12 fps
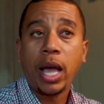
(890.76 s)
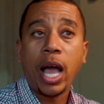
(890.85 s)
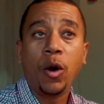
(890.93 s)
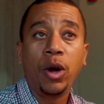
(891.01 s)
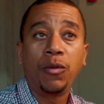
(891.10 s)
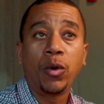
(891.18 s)

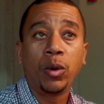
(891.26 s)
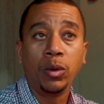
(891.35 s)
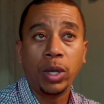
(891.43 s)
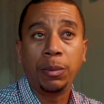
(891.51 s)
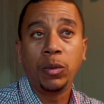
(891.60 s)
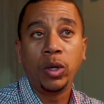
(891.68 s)
However,
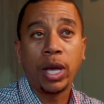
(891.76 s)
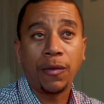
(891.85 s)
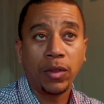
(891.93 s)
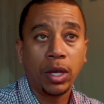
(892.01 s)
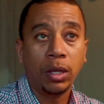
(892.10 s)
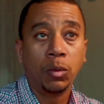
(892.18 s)
you have
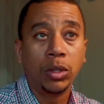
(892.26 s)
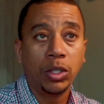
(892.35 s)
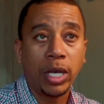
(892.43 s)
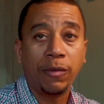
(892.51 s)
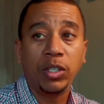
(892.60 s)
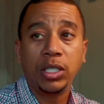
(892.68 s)
to, once
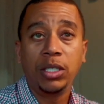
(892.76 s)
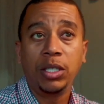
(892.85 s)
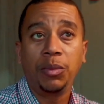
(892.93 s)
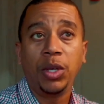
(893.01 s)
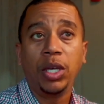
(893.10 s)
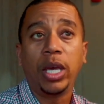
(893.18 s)
you have your
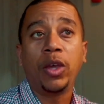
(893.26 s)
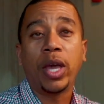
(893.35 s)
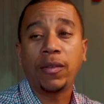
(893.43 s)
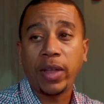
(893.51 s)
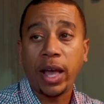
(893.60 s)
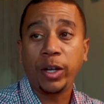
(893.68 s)
CCP and you
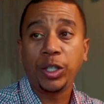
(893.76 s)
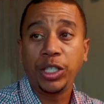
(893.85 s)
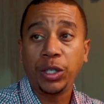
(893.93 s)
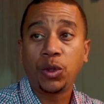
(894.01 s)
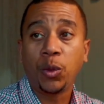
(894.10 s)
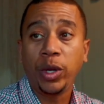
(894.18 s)
have to have your
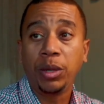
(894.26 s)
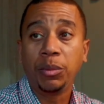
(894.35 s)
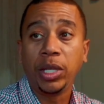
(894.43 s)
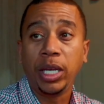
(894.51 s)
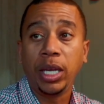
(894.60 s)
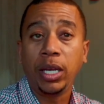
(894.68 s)
tier 3
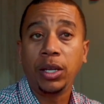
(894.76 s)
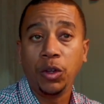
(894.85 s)
completed,